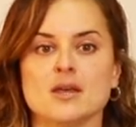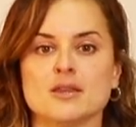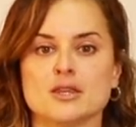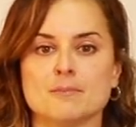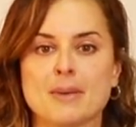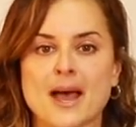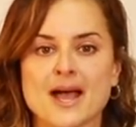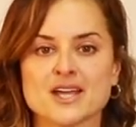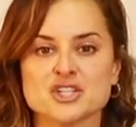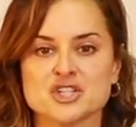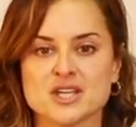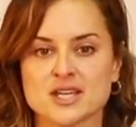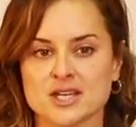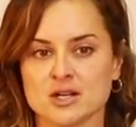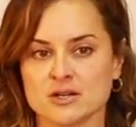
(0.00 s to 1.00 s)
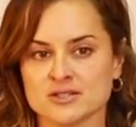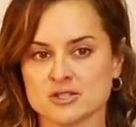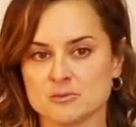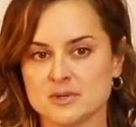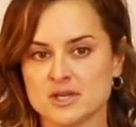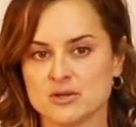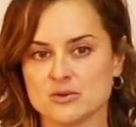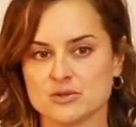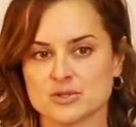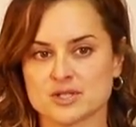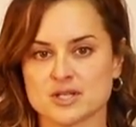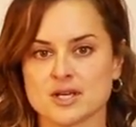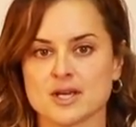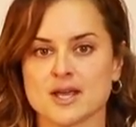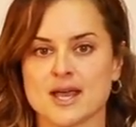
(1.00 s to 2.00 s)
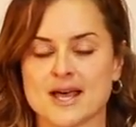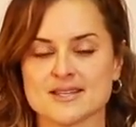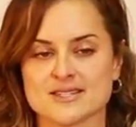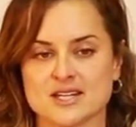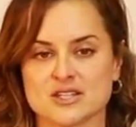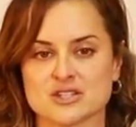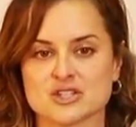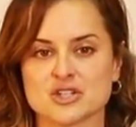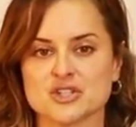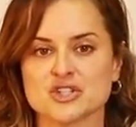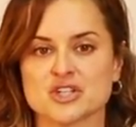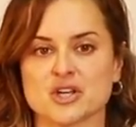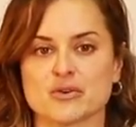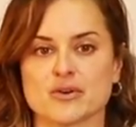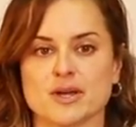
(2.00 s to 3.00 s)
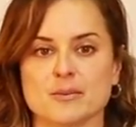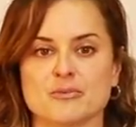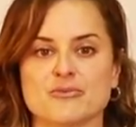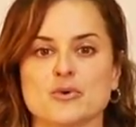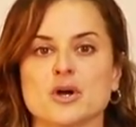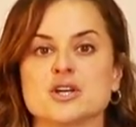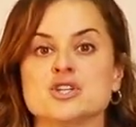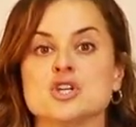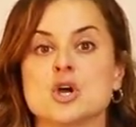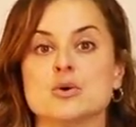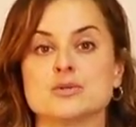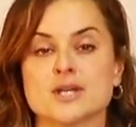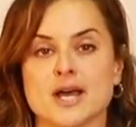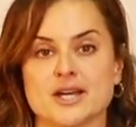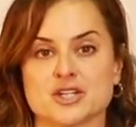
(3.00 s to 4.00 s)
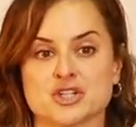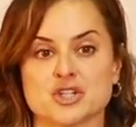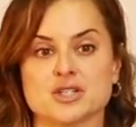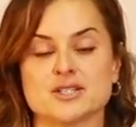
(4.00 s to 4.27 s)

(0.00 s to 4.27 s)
The packaging can also be used as an insertion grip for a no-touch